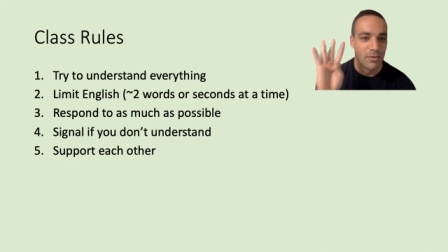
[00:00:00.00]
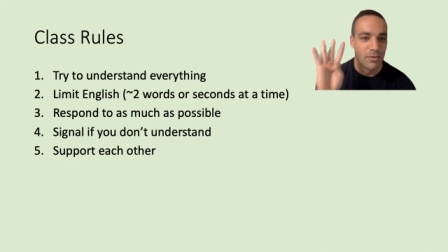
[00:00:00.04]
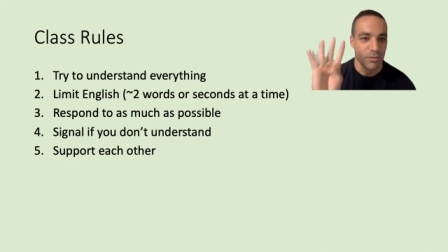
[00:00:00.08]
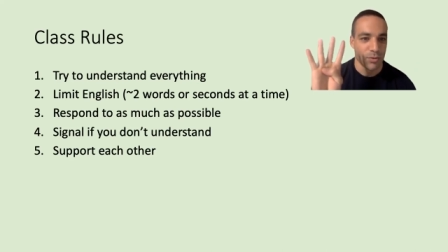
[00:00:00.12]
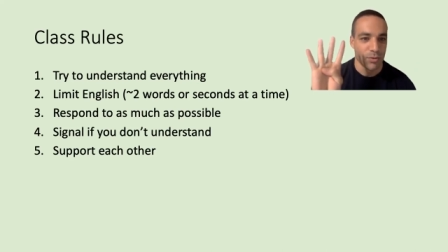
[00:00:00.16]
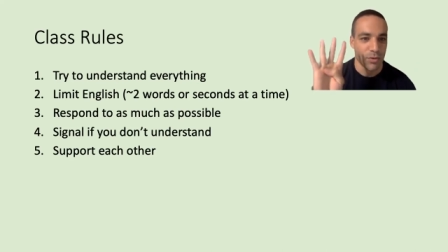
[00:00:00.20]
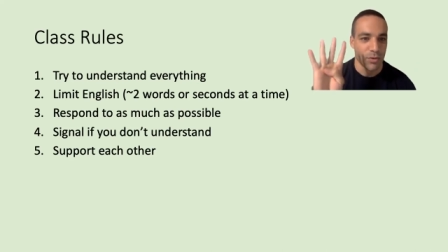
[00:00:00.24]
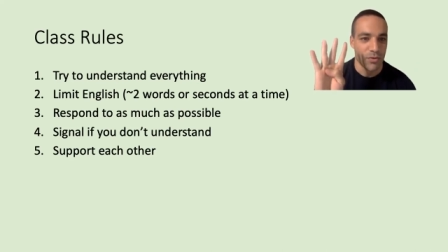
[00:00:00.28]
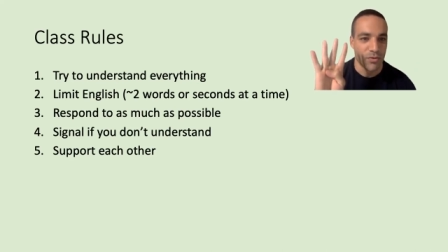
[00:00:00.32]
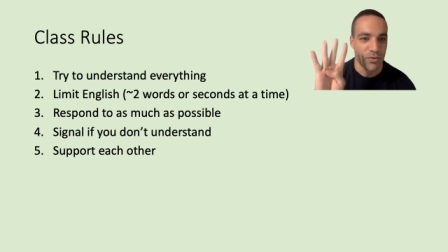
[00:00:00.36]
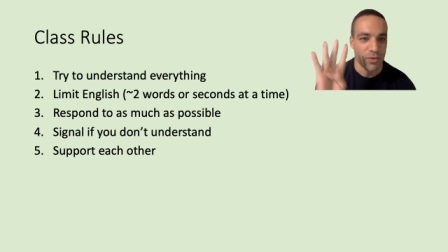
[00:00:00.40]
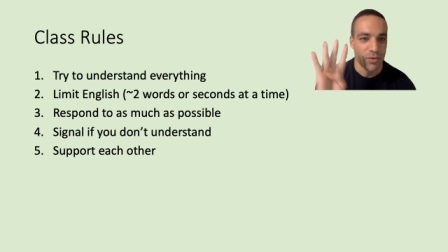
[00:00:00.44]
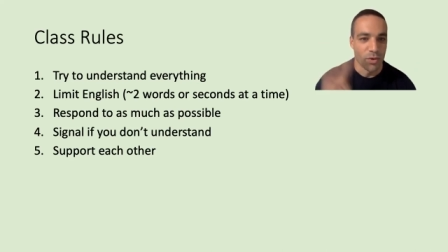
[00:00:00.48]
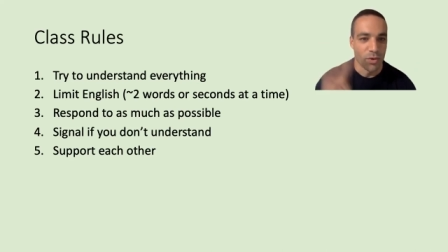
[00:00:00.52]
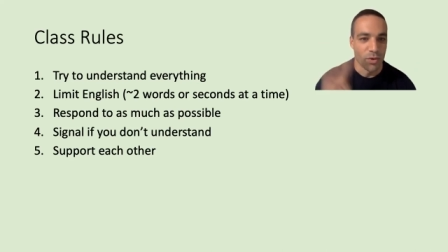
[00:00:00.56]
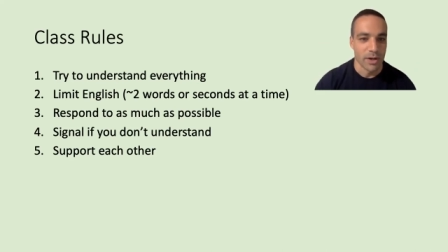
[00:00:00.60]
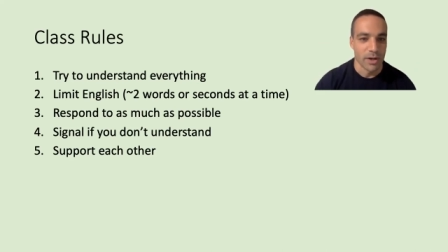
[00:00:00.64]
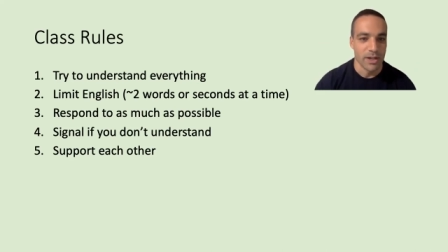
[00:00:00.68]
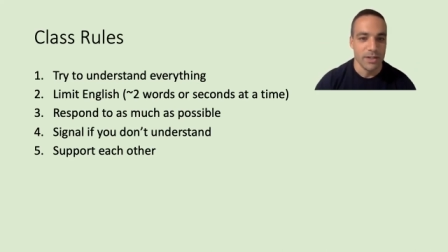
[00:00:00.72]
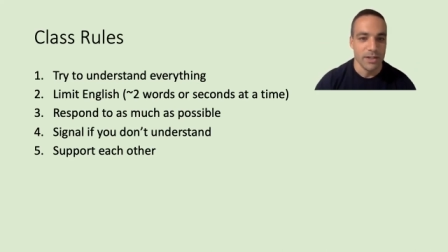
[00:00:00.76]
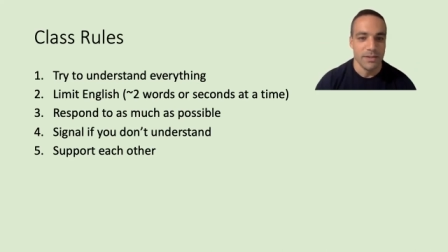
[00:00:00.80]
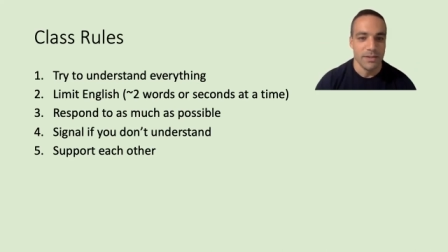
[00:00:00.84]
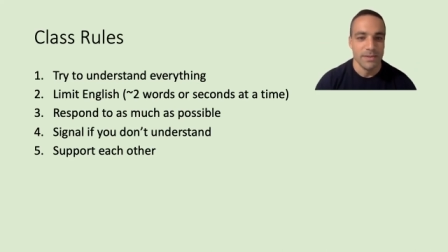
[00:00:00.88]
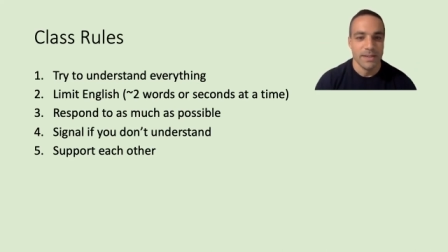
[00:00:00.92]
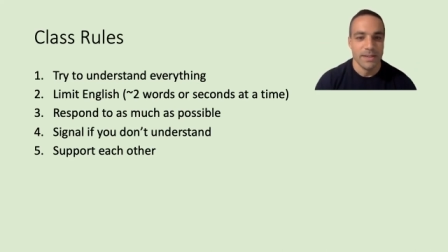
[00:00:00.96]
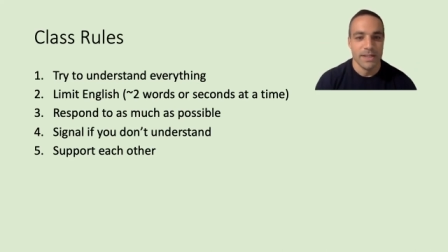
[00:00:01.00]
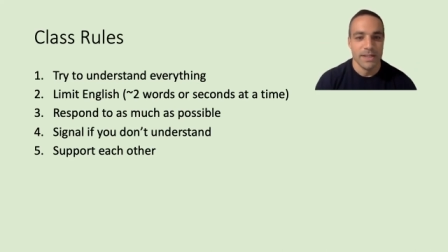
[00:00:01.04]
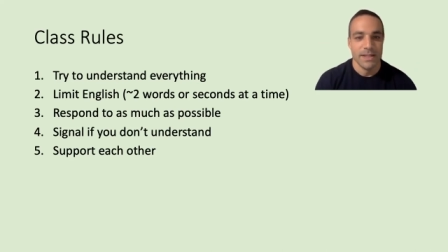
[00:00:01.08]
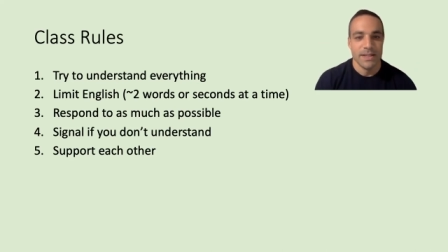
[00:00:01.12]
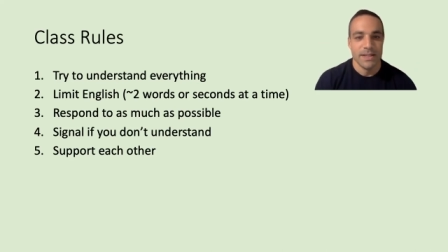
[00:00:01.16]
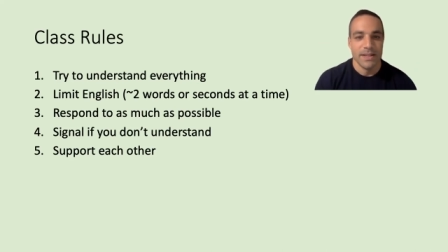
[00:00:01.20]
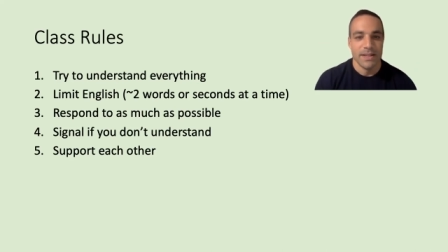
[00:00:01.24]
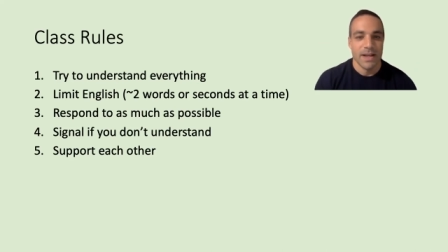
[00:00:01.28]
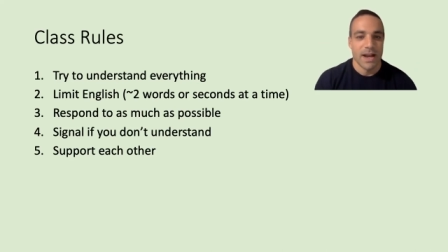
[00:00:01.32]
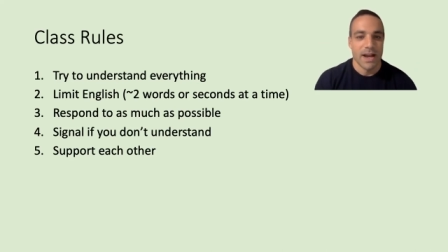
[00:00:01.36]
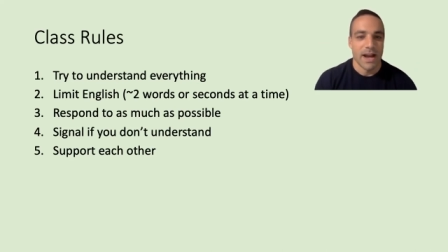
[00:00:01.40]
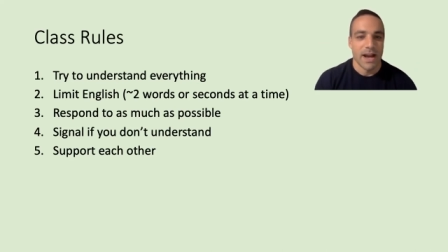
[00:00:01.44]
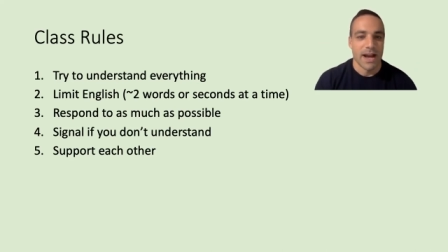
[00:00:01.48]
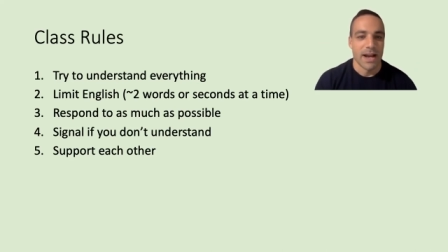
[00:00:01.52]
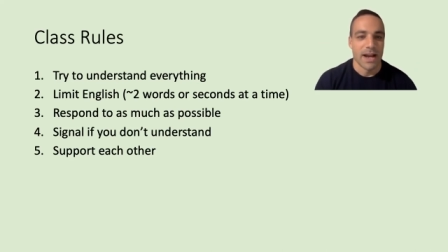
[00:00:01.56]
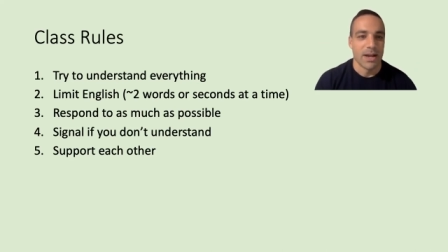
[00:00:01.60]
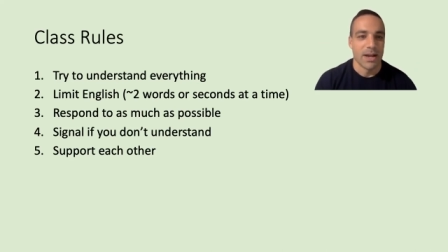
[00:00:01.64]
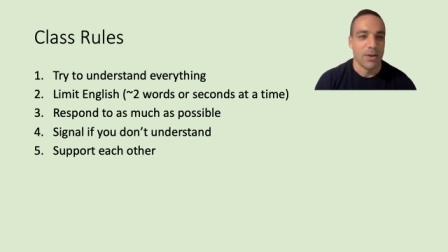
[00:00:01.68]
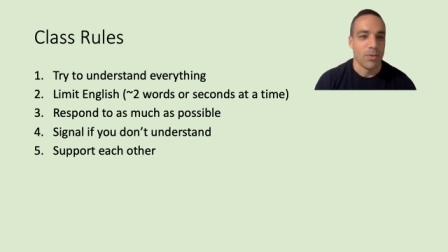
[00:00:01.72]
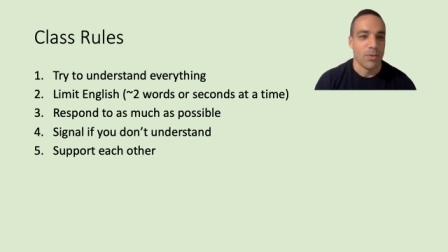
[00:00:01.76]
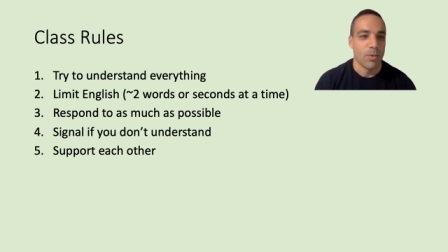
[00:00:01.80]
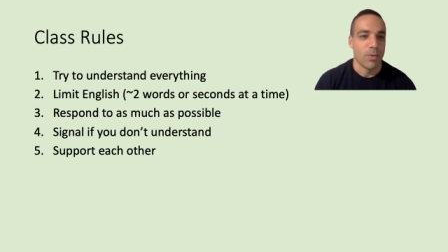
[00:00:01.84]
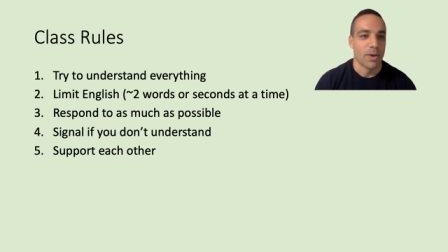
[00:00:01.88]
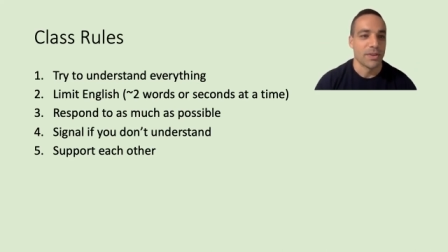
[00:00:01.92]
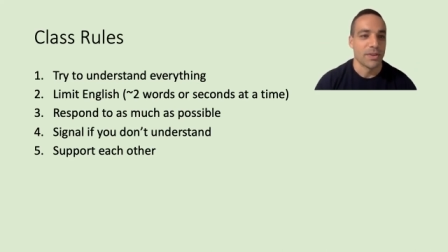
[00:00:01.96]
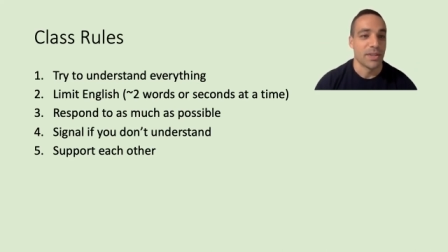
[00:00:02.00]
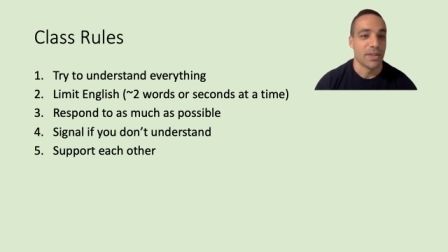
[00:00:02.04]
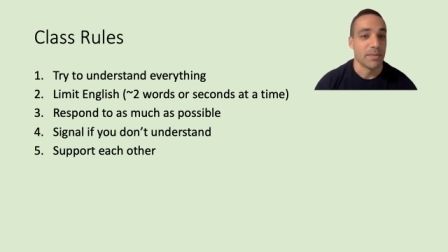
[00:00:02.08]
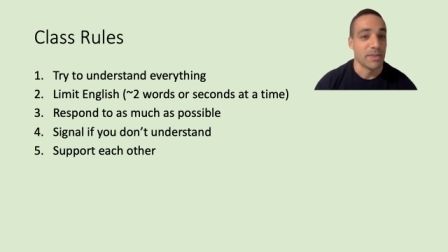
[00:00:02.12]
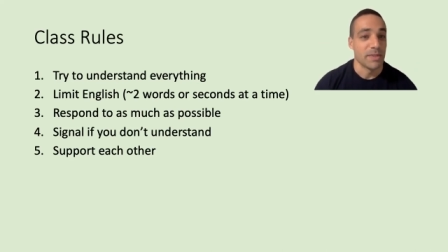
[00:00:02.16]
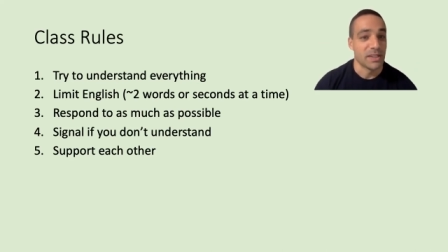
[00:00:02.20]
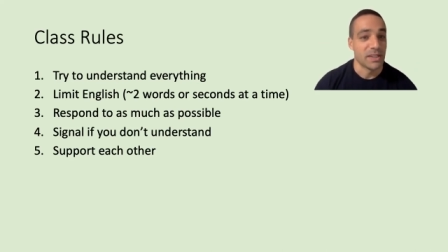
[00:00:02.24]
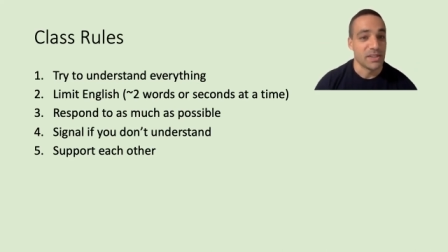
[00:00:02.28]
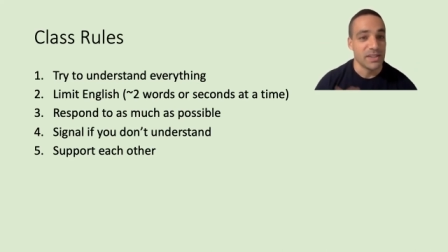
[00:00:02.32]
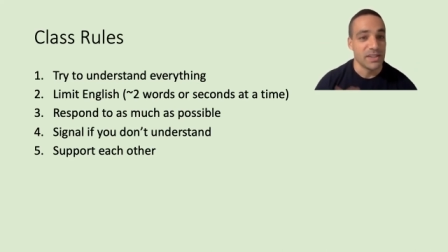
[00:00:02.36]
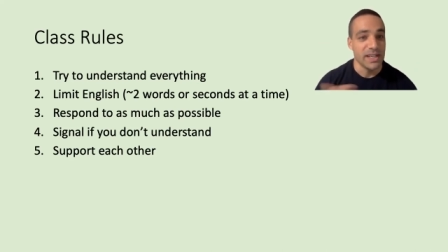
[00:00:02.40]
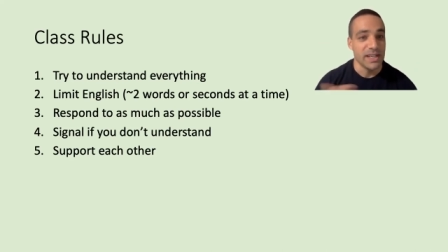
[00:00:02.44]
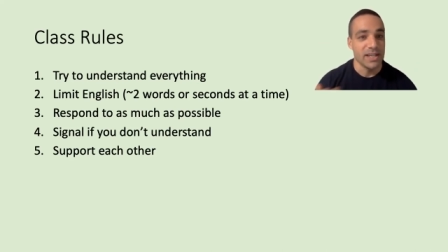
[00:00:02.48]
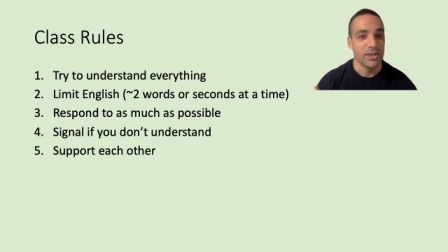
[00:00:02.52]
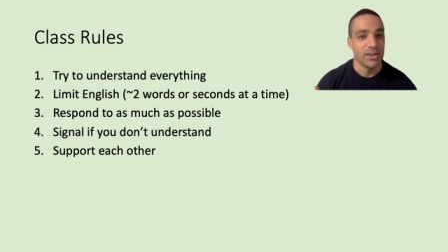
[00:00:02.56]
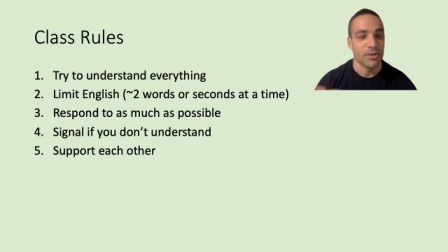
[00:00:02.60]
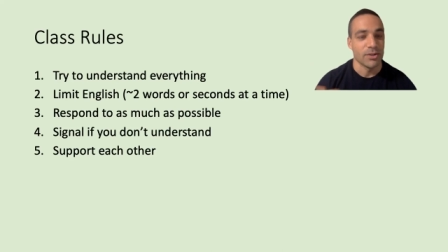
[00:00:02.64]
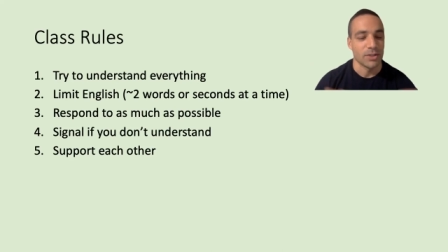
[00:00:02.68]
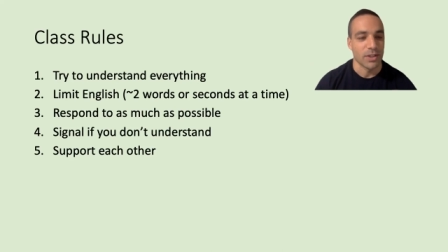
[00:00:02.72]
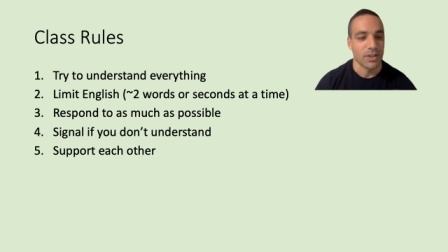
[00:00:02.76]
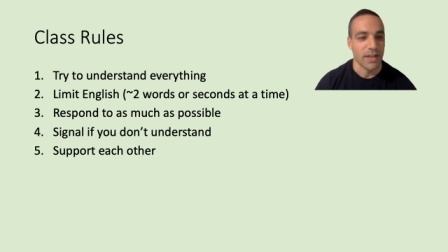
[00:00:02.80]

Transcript: Rule four, I want them to signal